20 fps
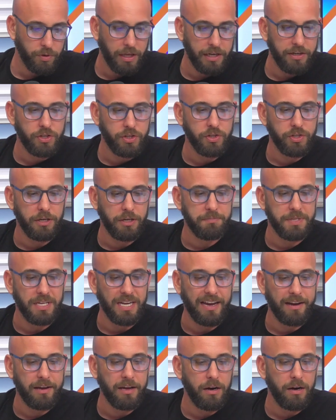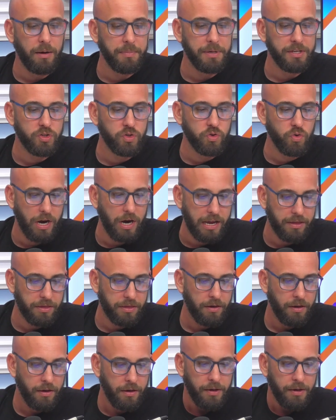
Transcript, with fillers: relationships, and economic strength